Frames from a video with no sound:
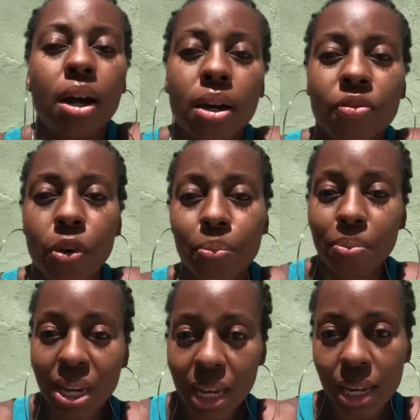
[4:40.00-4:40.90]
For
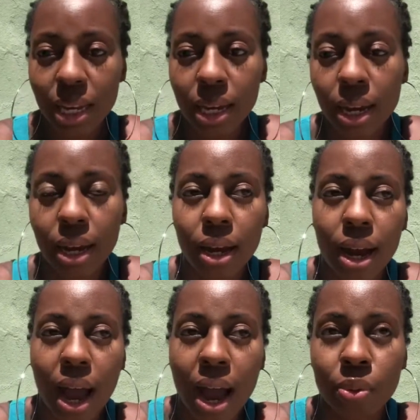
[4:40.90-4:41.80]
me,
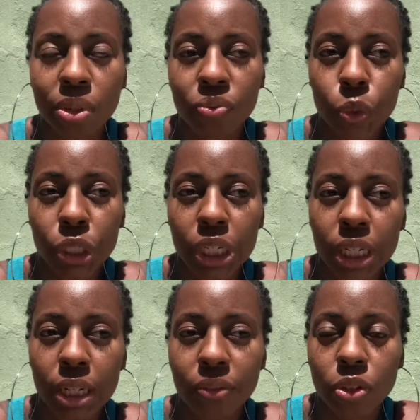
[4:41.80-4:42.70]
I was fortunate
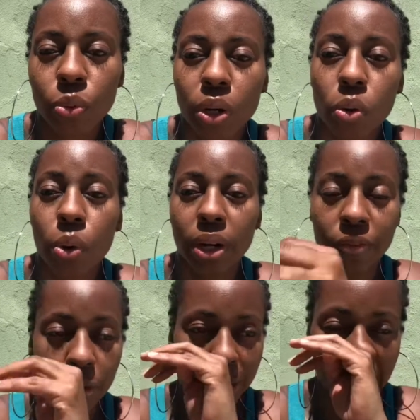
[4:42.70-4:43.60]
enough to work on a
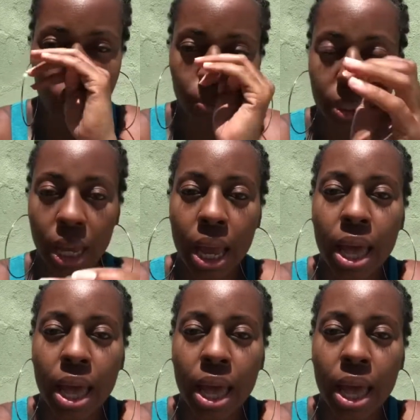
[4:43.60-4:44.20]
few jobs